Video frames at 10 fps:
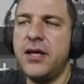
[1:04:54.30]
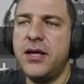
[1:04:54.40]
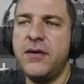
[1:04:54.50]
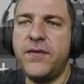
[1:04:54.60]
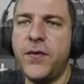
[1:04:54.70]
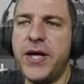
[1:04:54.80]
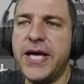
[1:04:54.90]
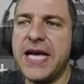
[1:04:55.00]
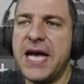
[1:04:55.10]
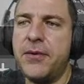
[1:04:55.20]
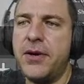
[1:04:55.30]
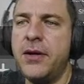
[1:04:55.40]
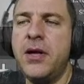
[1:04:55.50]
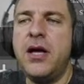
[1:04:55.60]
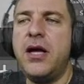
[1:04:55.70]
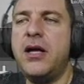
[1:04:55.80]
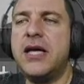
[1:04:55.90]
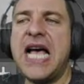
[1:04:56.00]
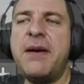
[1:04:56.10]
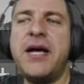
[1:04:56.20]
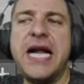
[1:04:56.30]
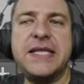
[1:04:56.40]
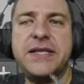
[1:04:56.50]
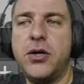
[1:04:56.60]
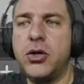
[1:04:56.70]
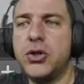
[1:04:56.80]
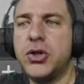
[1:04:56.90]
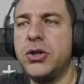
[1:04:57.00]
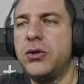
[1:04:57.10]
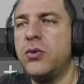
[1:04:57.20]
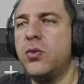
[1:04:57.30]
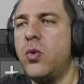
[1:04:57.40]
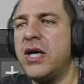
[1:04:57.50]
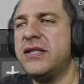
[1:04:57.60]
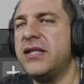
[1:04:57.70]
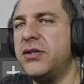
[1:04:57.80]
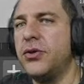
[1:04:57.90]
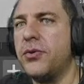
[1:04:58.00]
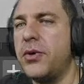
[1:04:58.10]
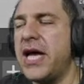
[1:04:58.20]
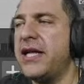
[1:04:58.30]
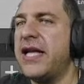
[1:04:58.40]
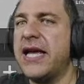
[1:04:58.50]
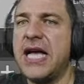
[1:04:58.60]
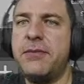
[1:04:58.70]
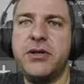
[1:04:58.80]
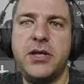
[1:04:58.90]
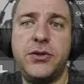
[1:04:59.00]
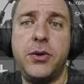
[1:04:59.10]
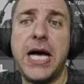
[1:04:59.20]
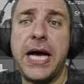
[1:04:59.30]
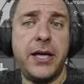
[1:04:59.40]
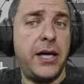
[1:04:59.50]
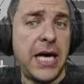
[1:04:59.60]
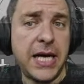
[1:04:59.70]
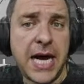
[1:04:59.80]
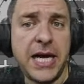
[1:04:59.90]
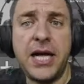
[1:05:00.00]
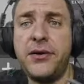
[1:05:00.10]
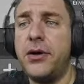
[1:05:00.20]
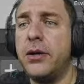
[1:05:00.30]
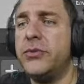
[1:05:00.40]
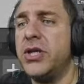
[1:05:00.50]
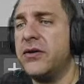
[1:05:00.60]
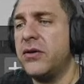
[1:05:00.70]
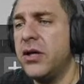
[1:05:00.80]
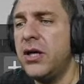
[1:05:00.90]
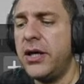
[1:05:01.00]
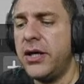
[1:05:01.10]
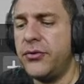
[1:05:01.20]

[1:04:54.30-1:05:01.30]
free camera. Cameras also, once that you create a camera that you like any other object in